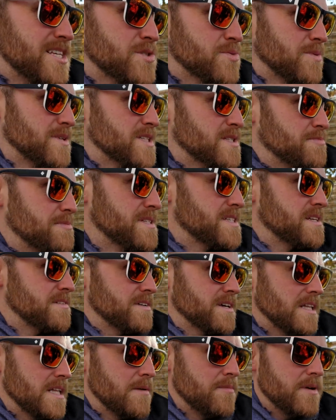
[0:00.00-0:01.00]
this one
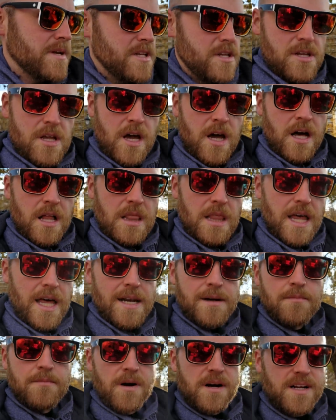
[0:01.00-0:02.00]
specifically, but a
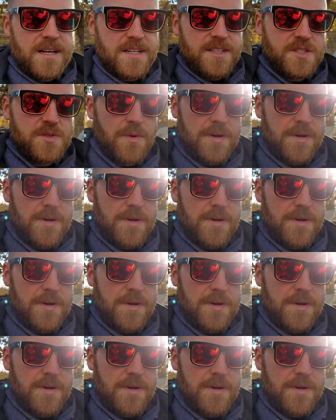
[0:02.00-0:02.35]
lot of markets